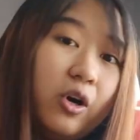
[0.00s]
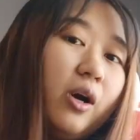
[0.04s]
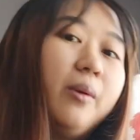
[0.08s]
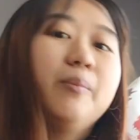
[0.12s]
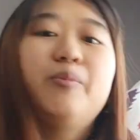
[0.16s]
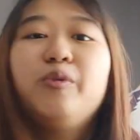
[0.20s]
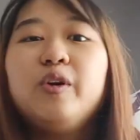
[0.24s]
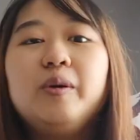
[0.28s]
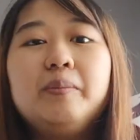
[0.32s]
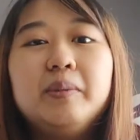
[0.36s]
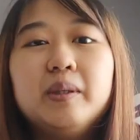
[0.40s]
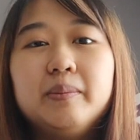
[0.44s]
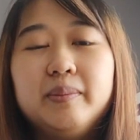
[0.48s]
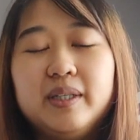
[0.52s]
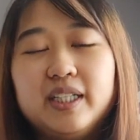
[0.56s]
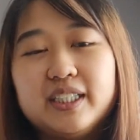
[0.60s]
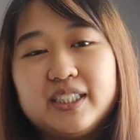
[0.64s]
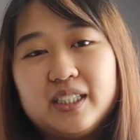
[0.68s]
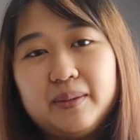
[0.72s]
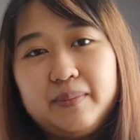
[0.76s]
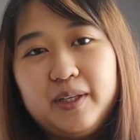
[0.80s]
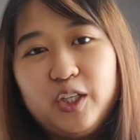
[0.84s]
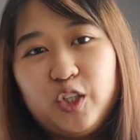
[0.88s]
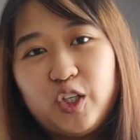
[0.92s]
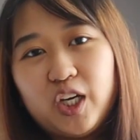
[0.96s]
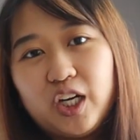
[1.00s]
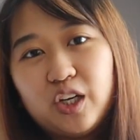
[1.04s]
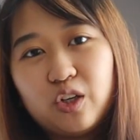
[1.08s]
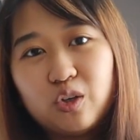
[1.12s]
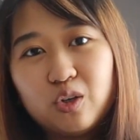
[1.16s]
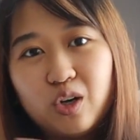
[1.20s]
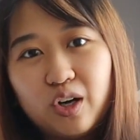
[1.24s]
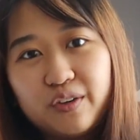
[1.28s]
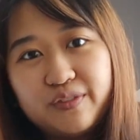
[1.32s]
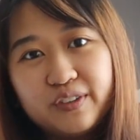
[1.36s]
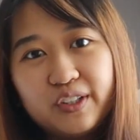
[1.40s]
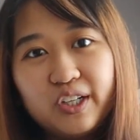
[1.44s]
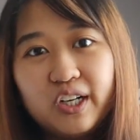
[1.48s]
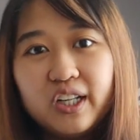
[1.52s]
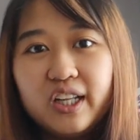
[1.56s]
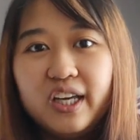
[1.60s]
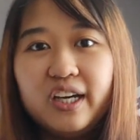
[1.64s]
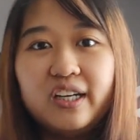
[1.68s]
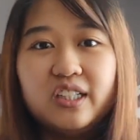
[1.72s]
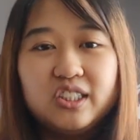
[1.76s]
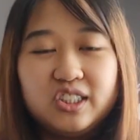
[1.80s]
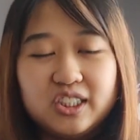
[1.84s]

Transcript: you're on premium, it doesn't mean you get to go off earlier.